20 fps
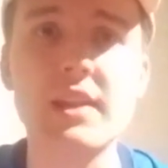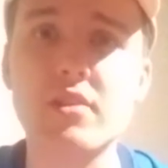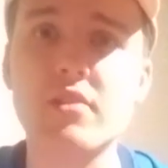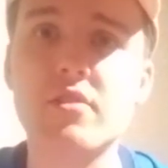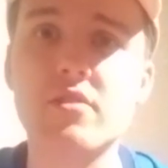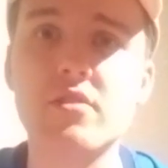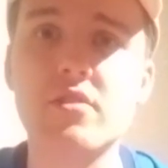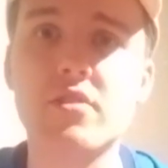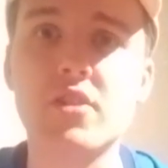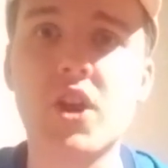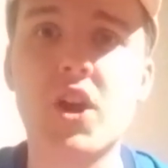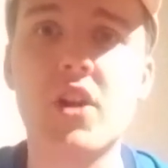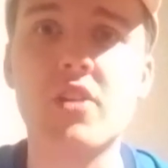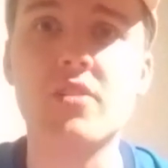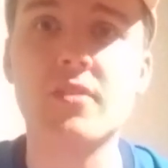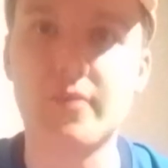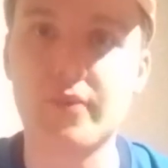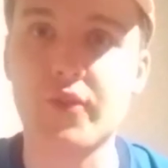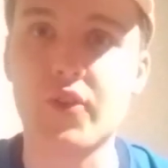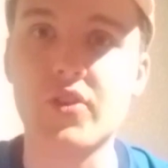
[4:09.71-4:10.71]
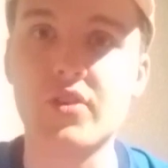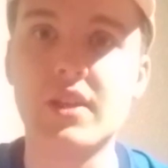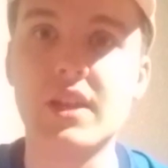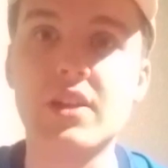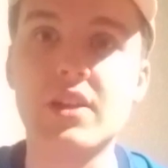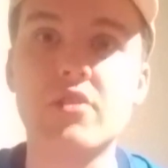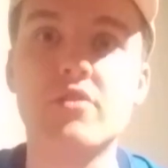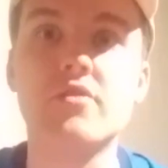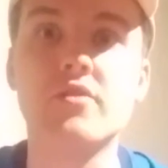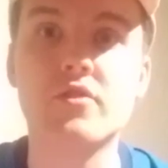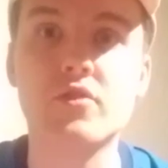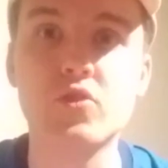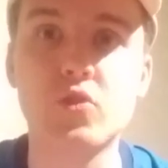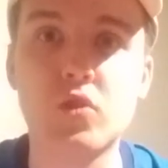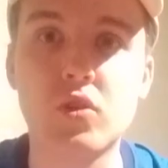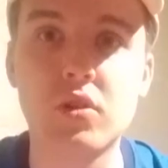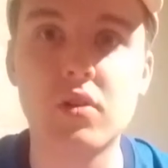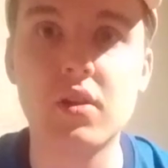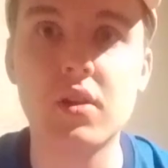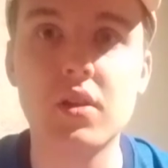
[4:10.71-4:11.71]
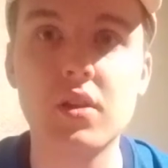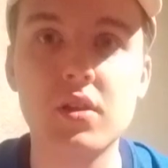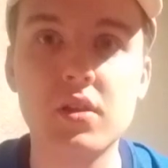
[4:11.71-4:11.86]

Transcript: doesn't start up front, he doesn't score.